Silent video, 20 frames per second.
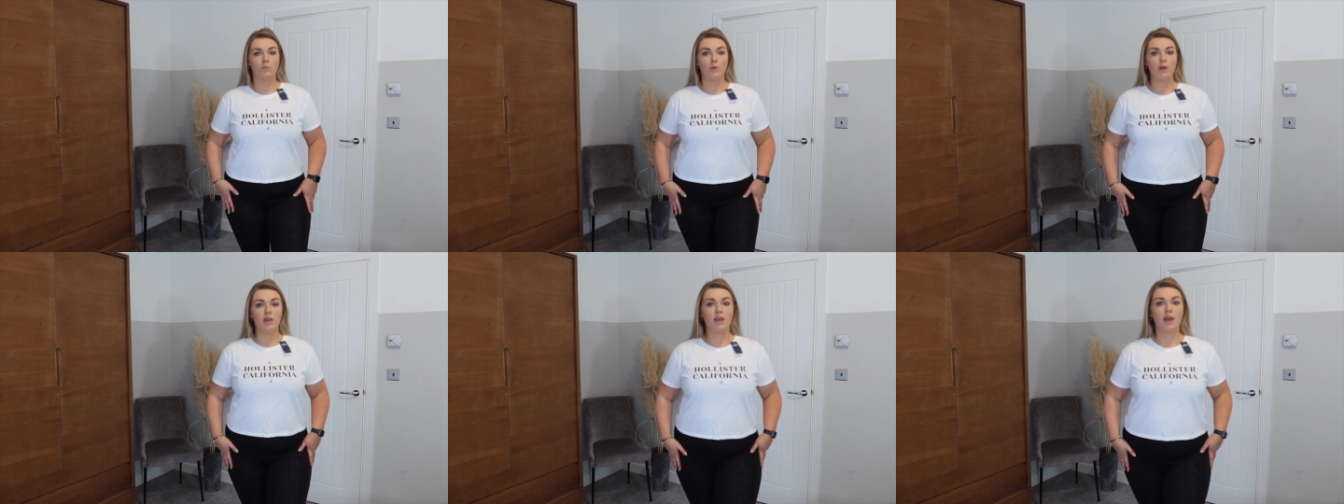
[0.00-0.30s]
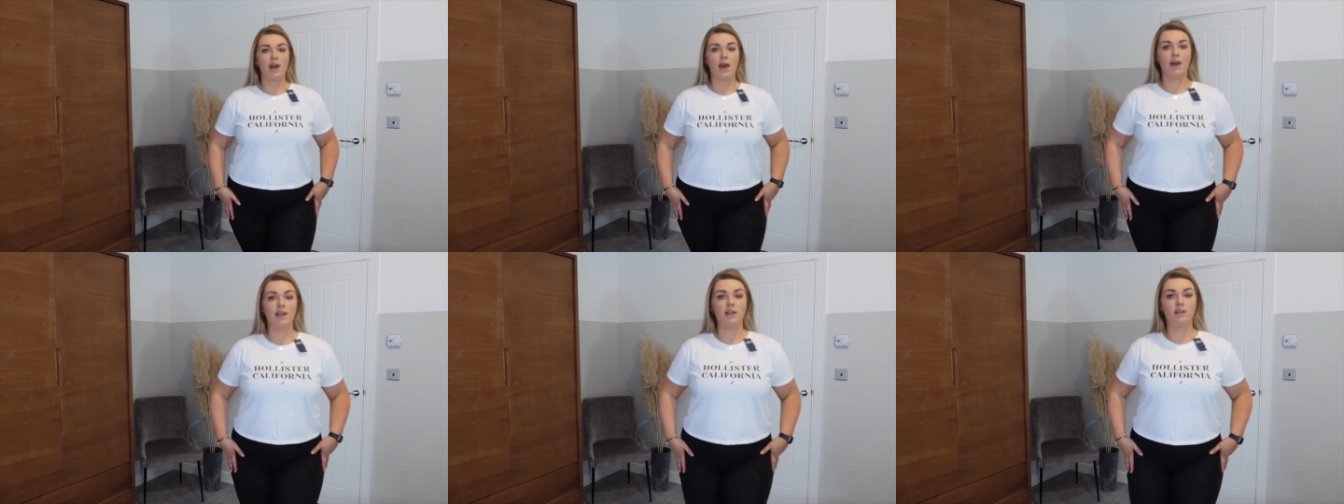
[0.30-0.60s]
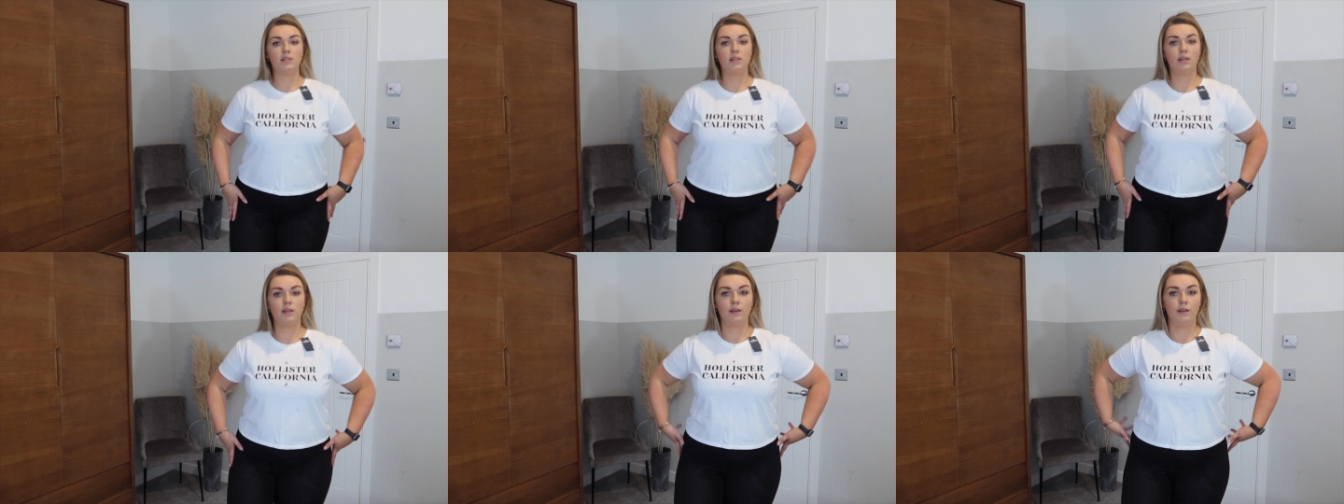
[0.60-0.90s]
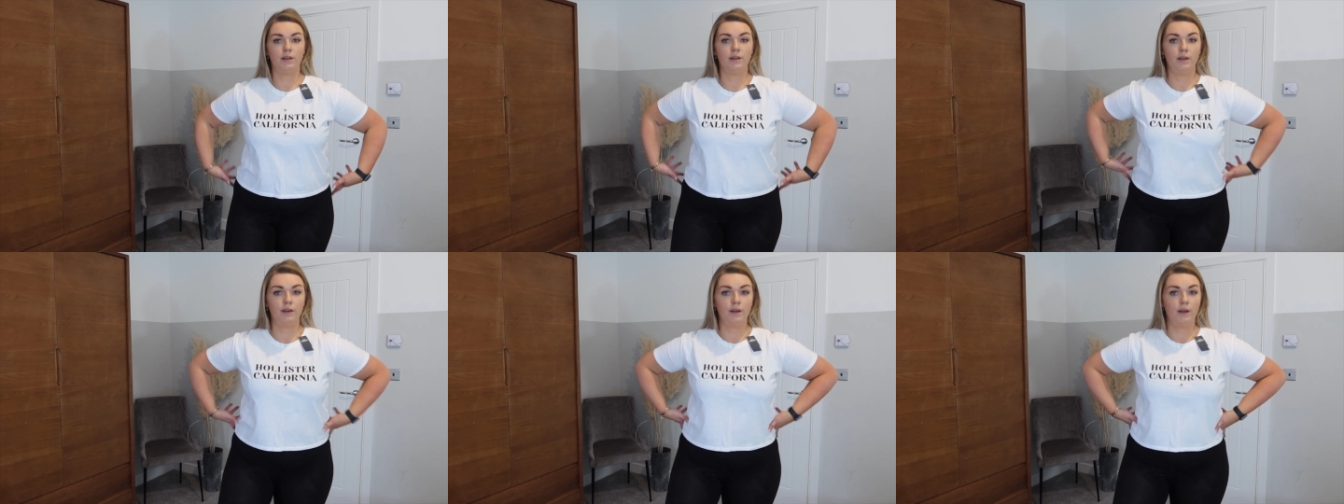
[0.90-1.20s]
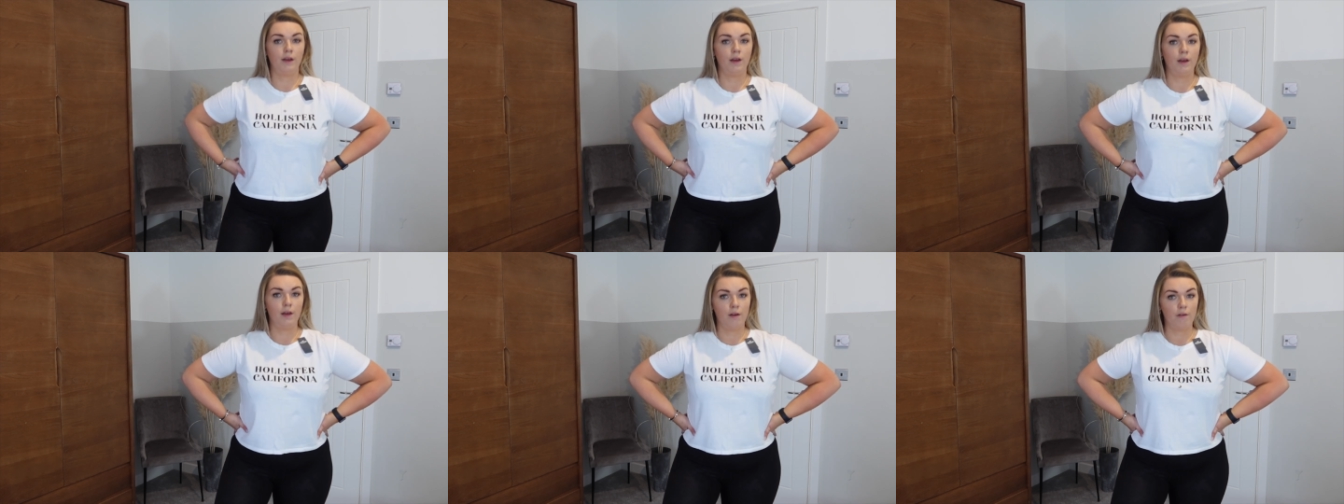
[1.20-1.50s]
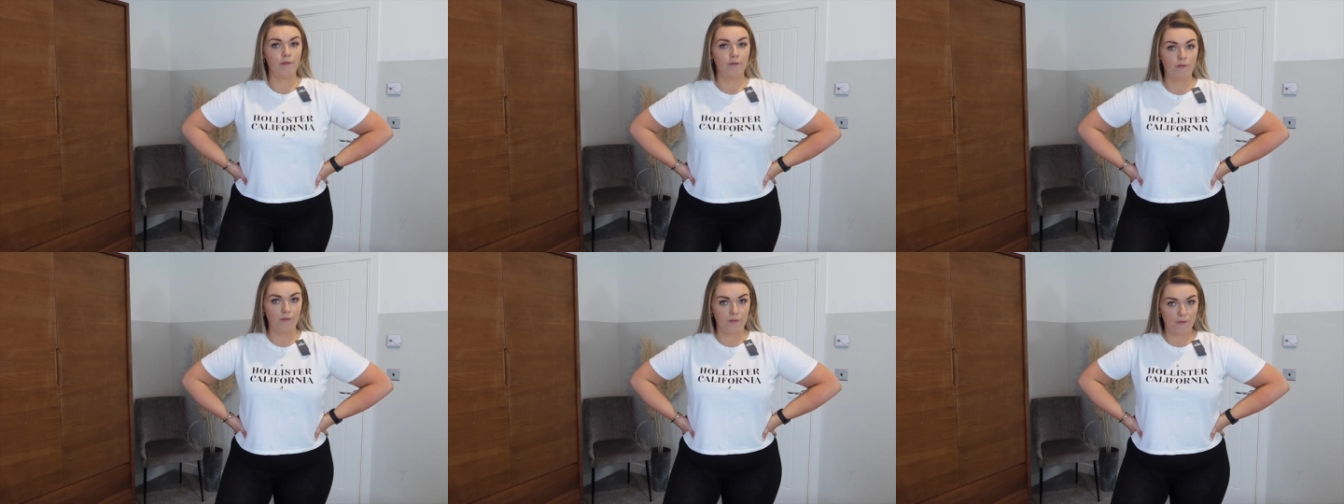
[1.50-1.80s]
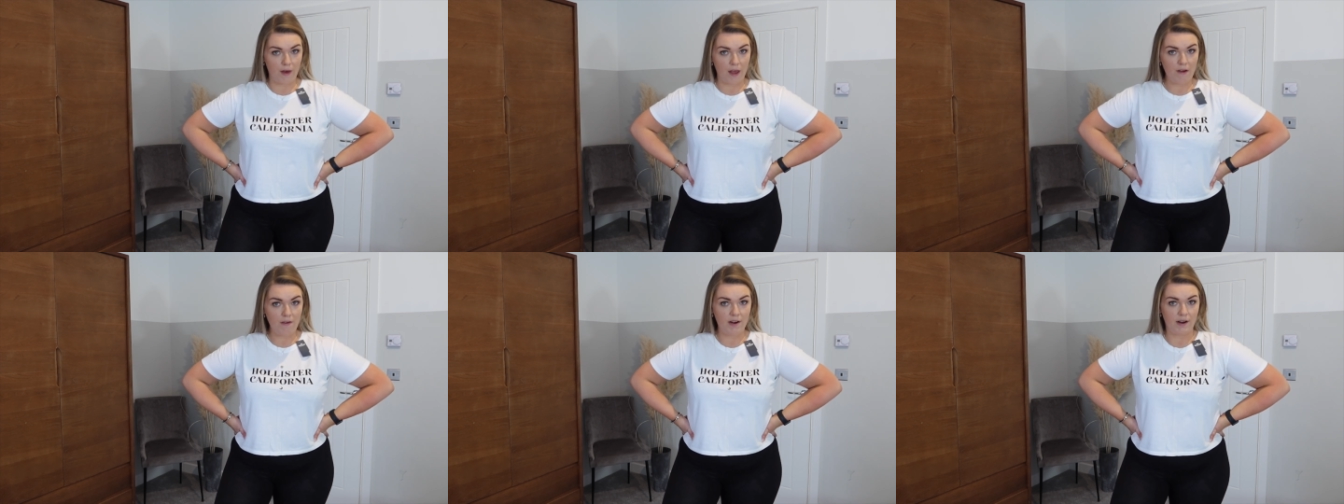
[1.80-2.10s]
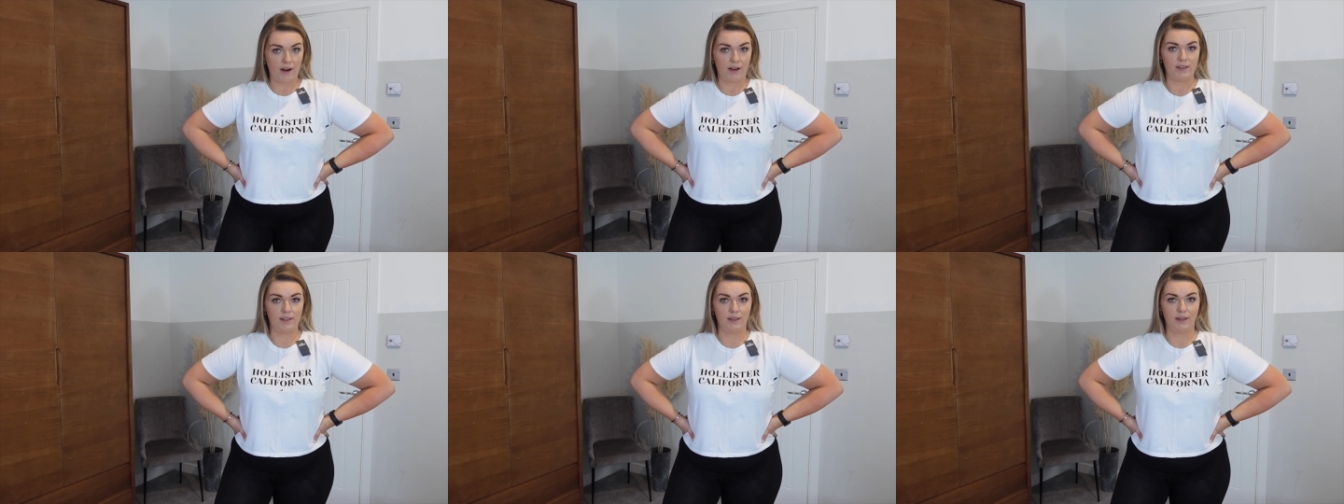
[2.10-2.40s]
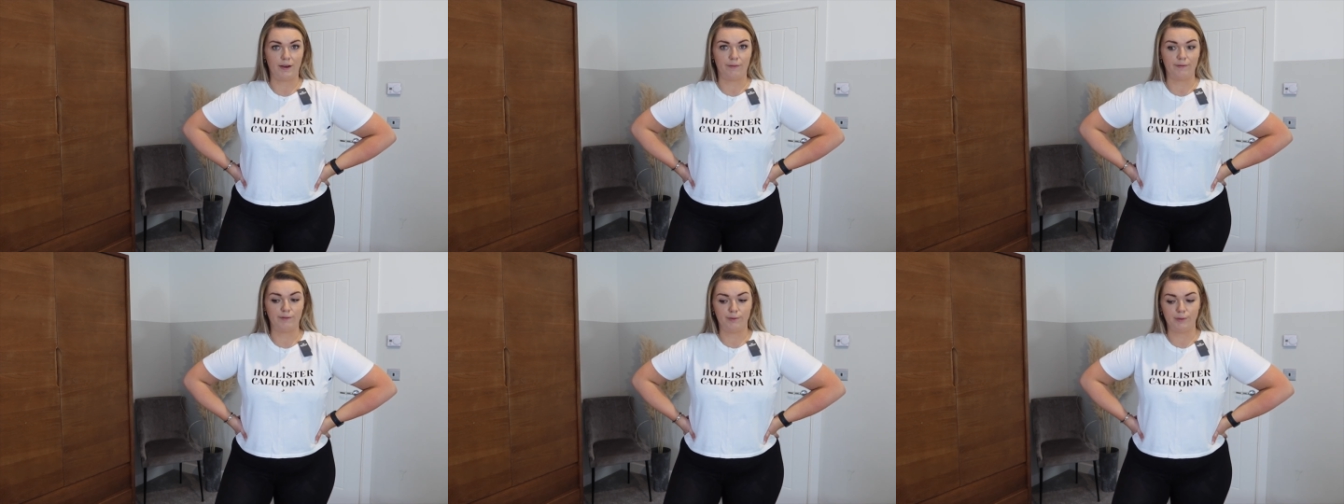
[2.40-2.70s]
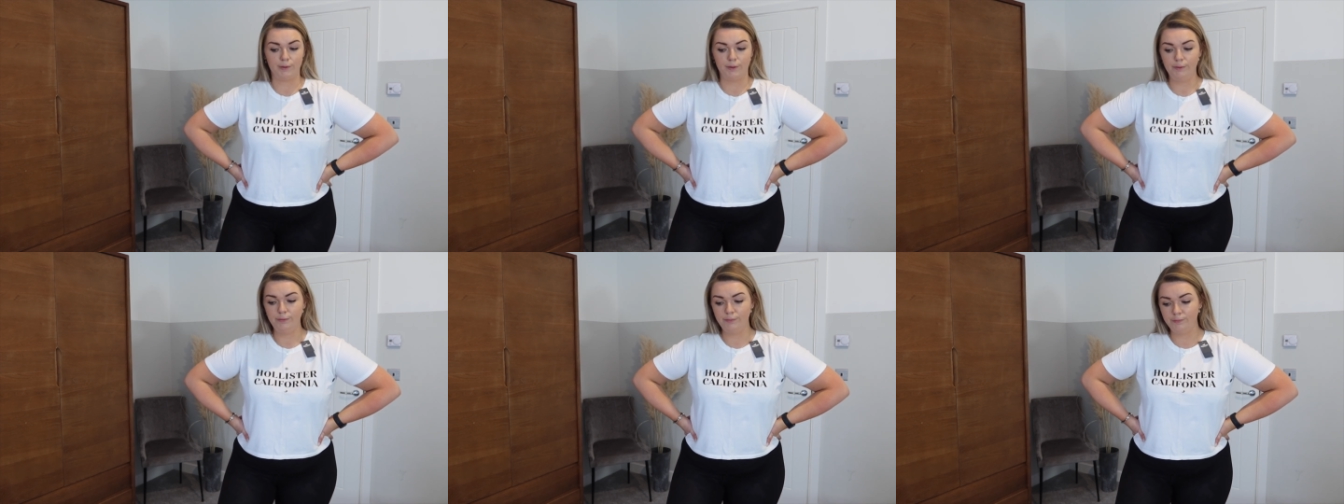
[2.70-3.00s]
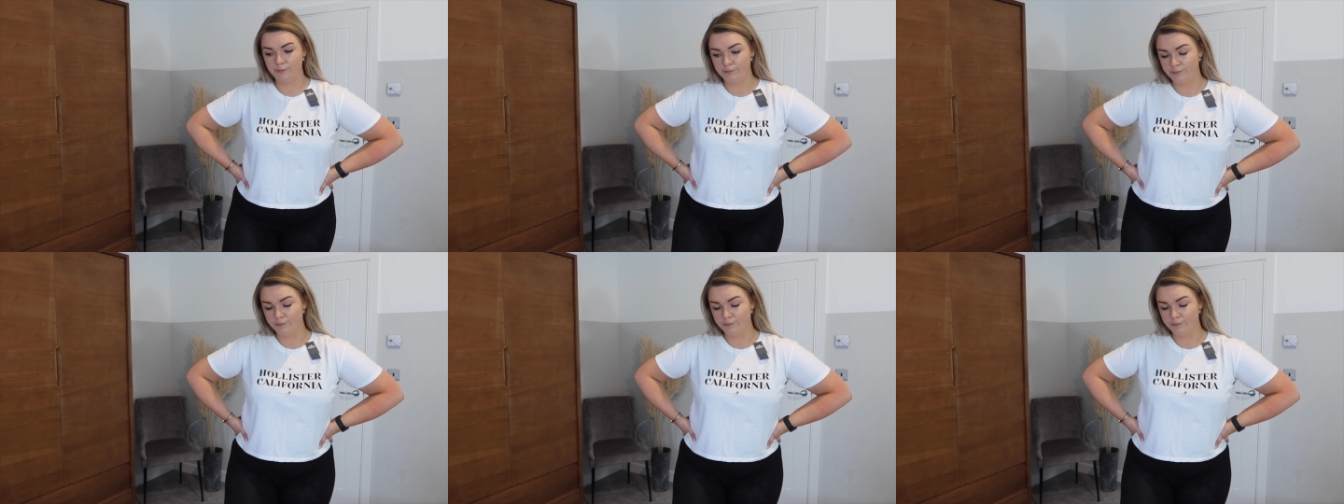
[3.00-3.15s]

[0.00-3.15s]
weekend. Very nice and comfortable.